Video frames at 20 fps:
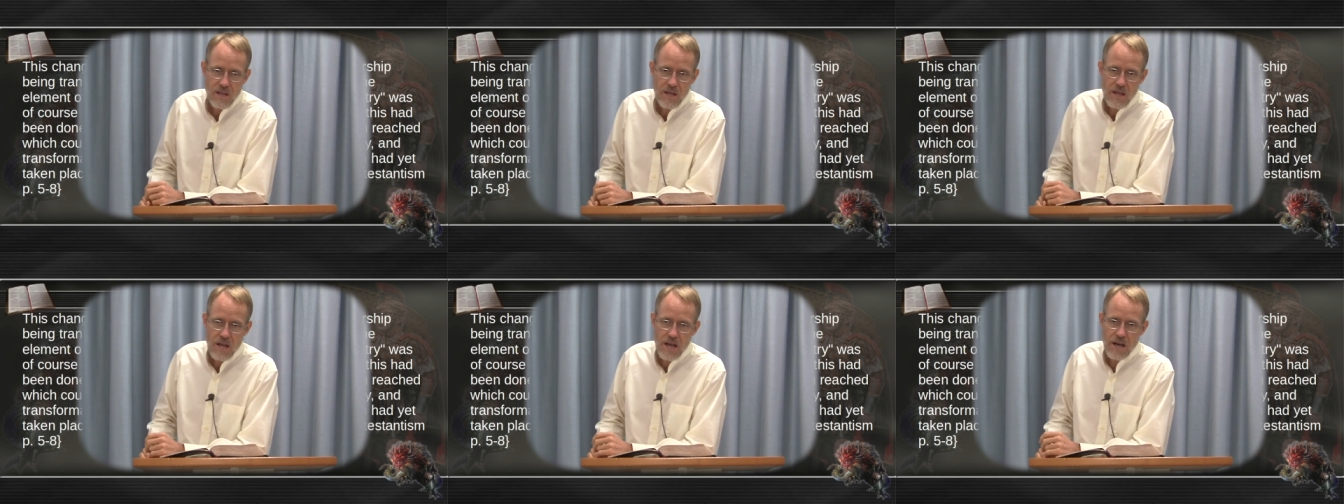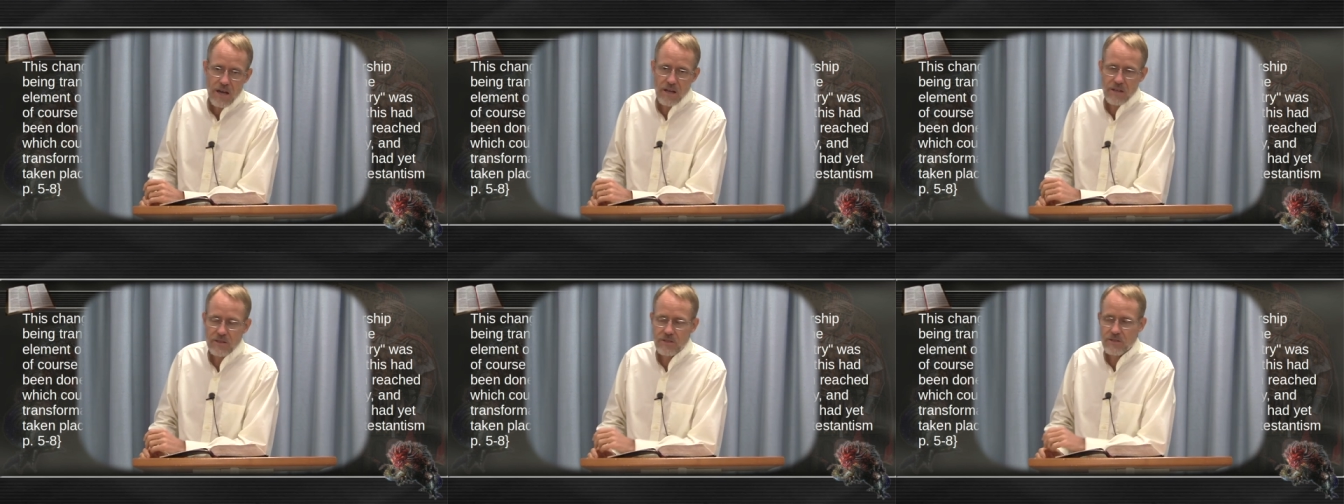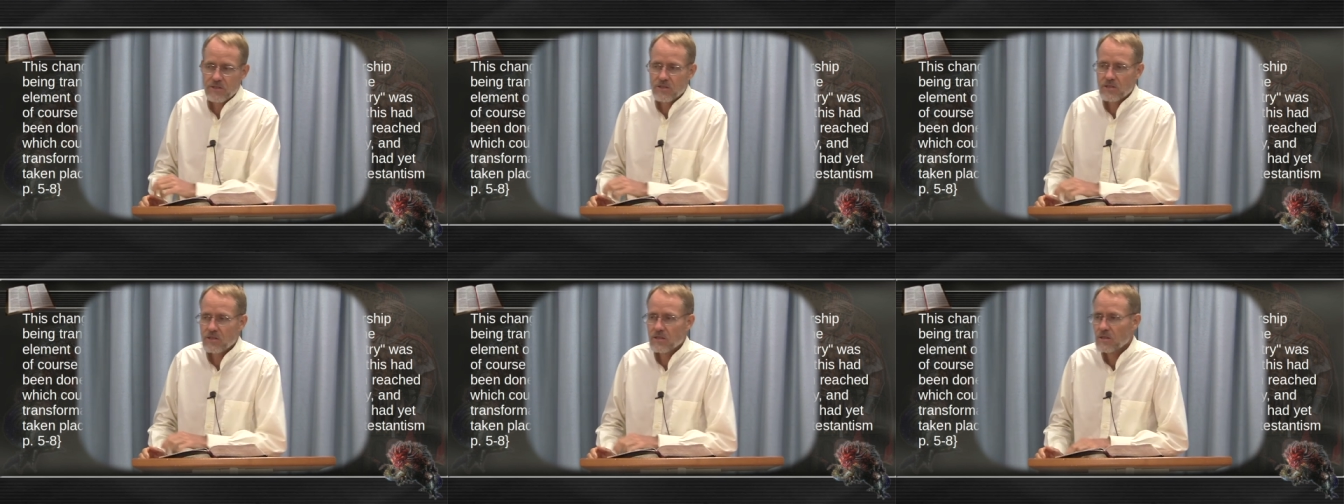
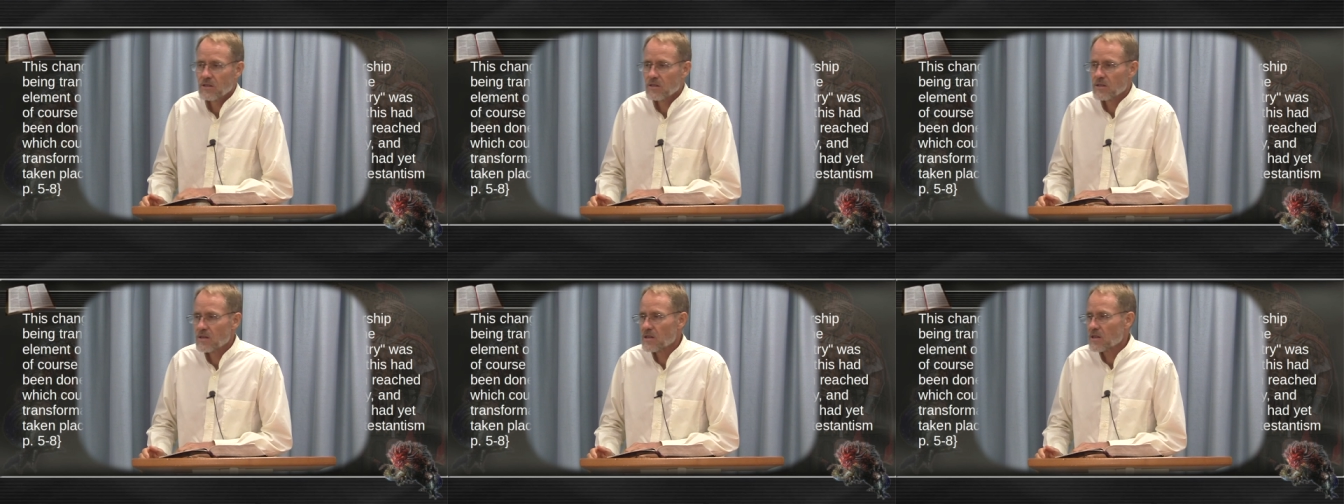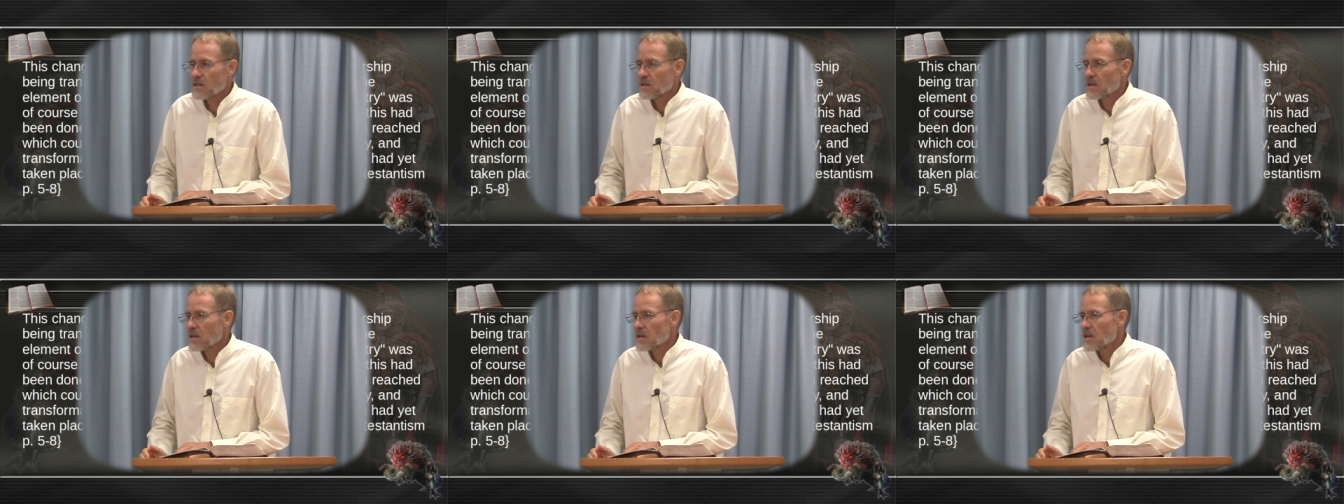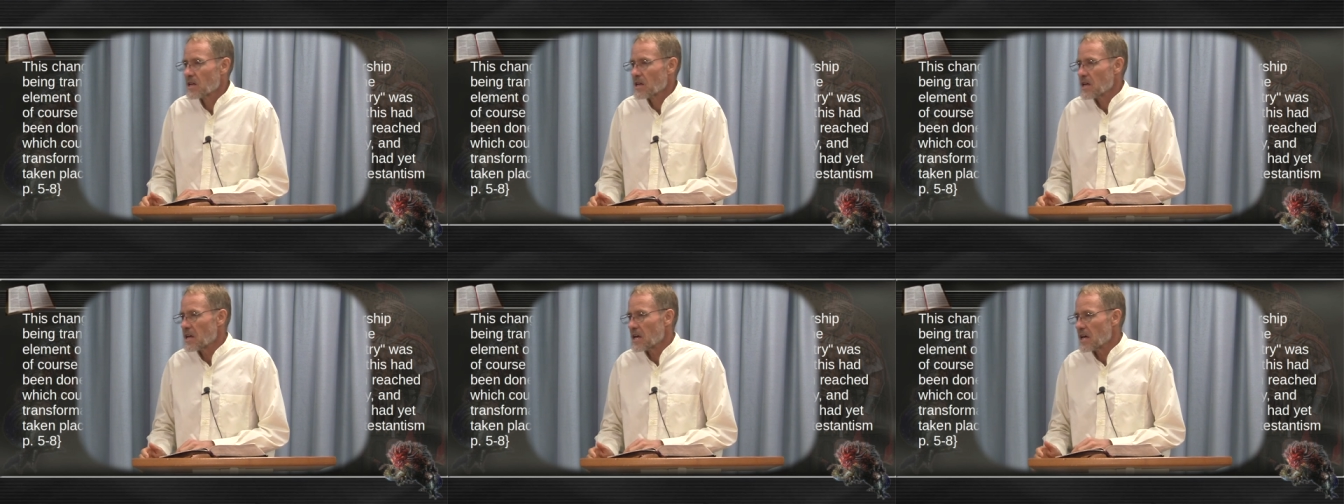And,
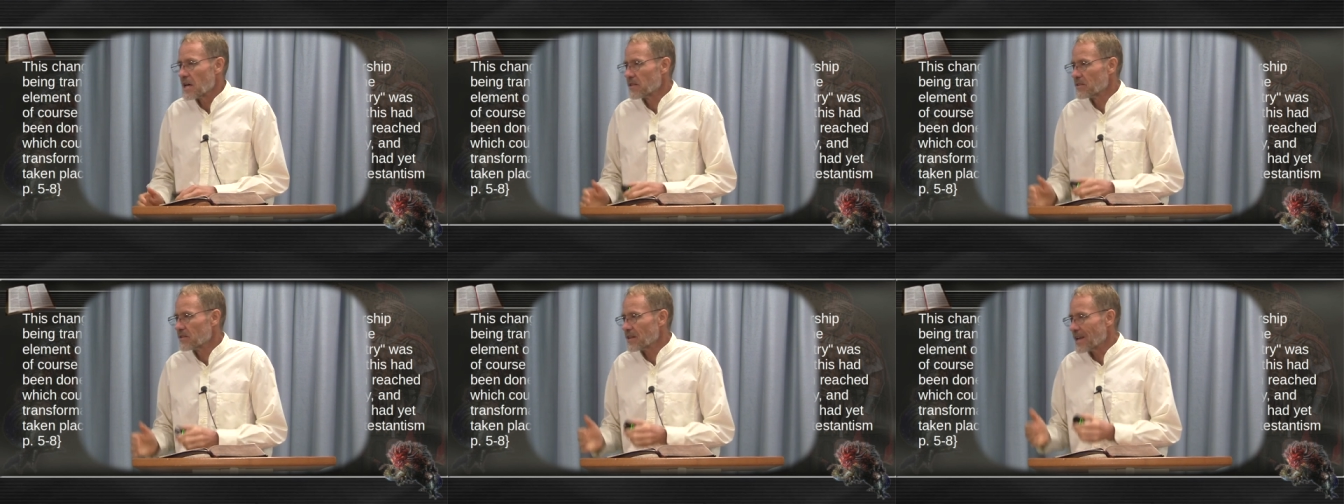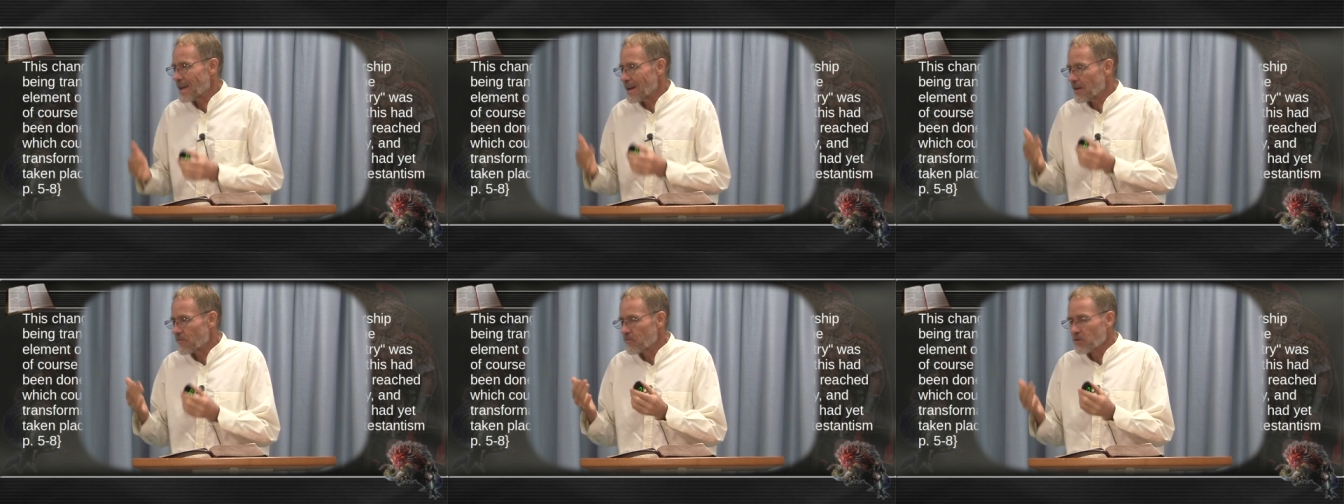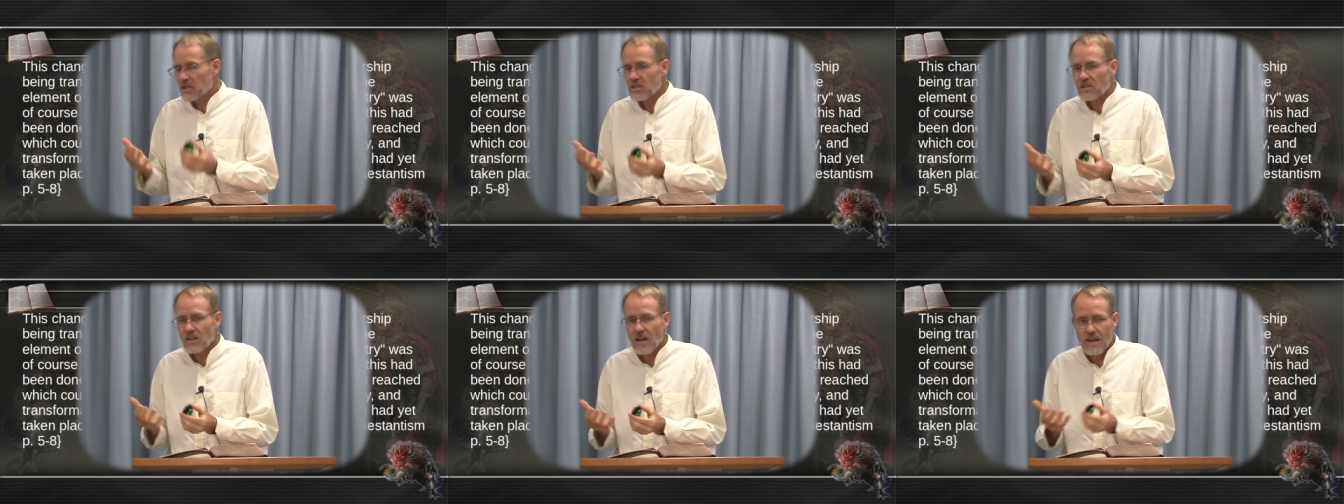and
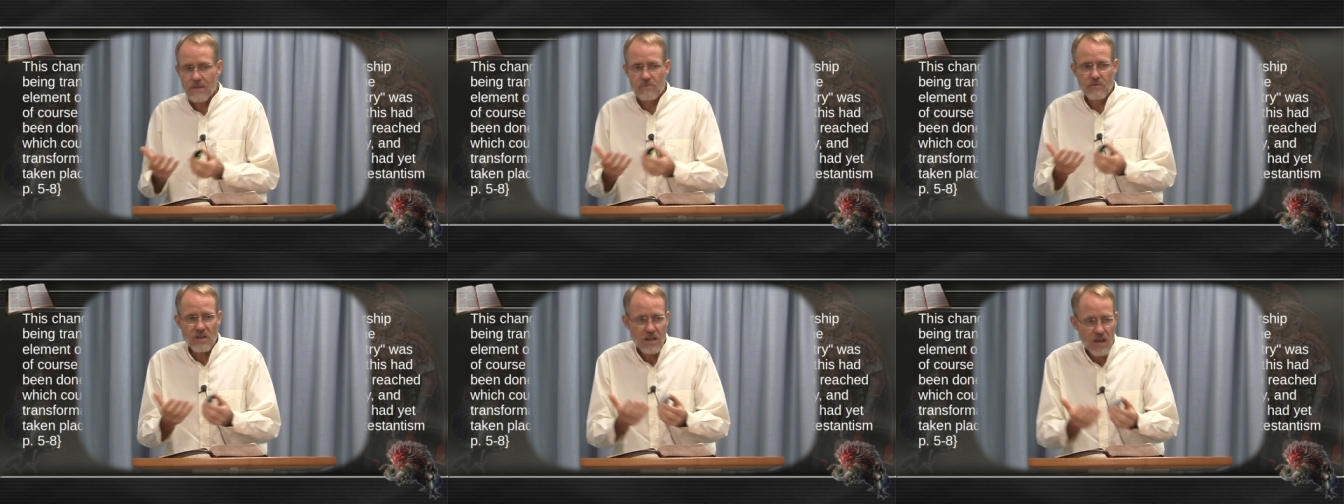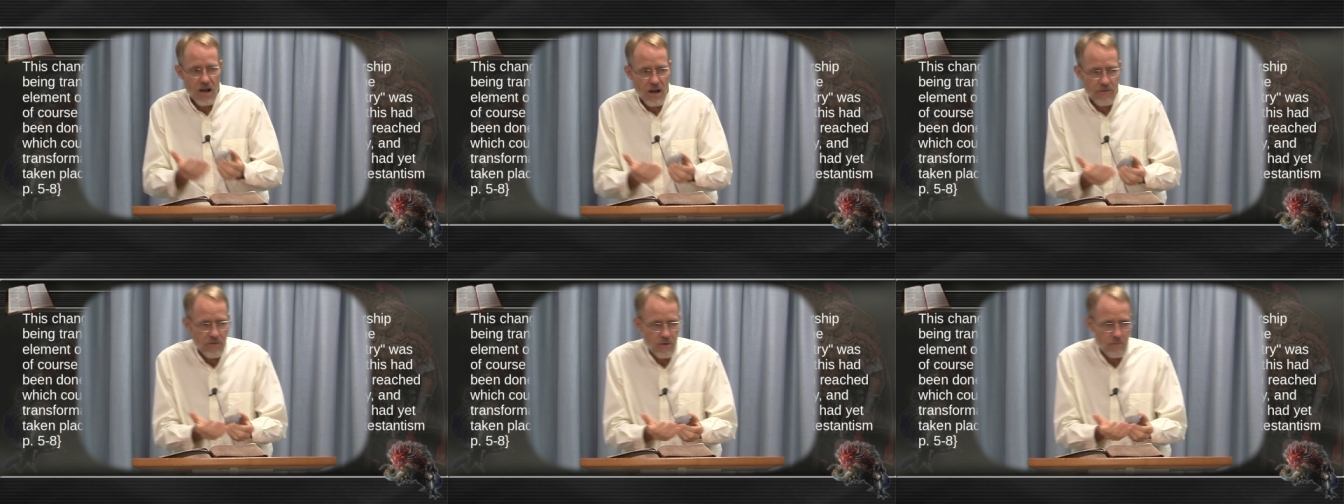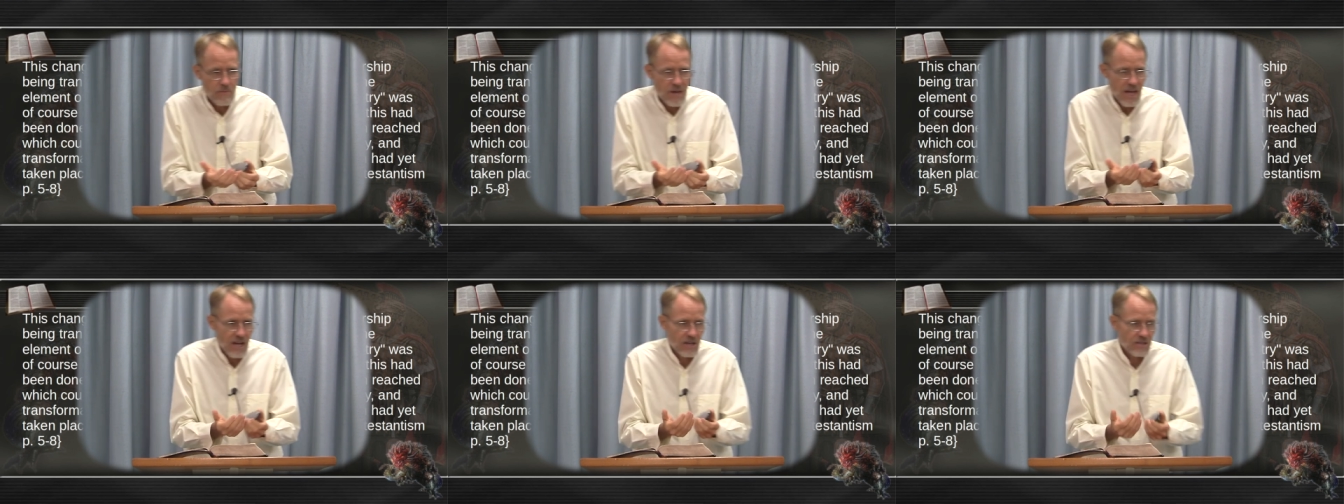every time they offer
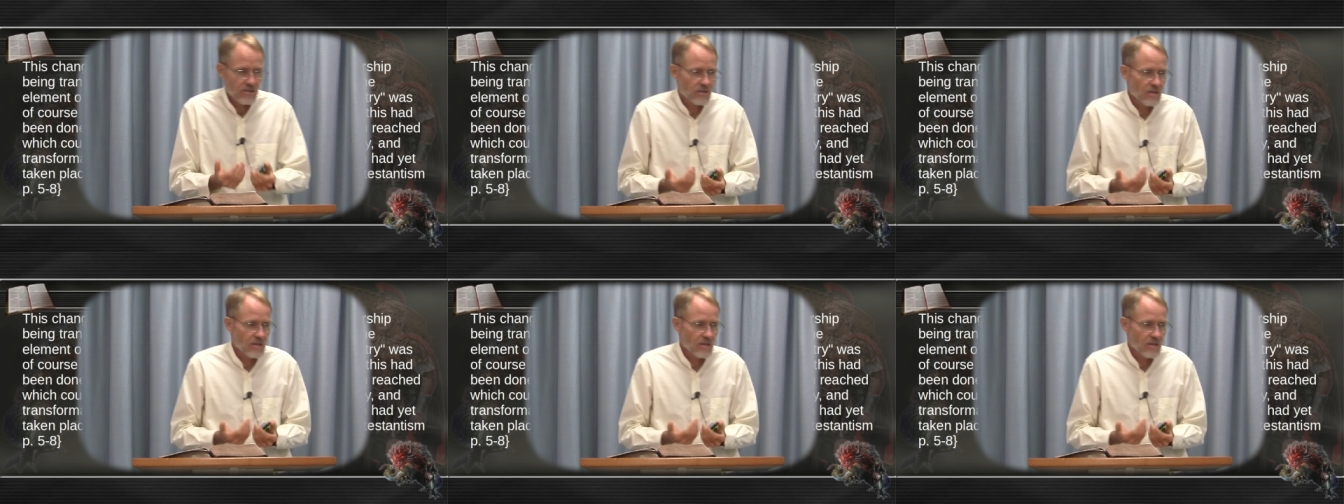Mass,